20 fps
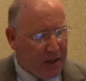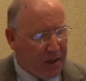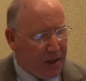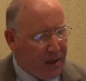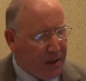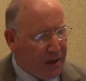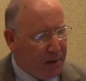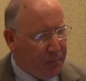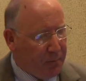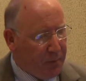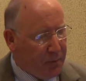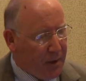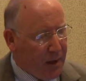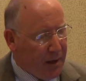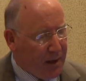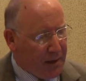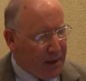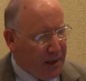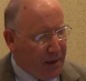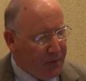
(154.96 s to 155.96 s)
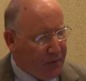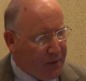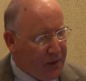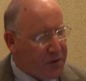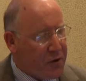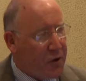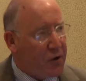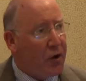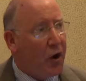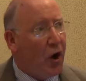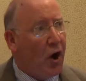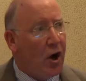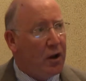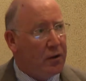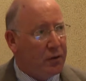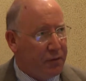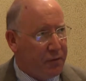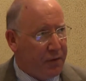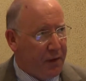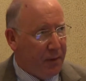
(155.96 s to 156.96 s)
and these aren't
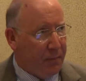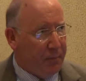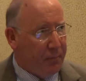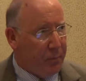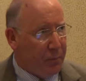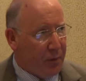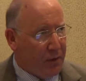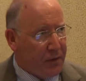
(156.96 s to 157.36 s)
all of them,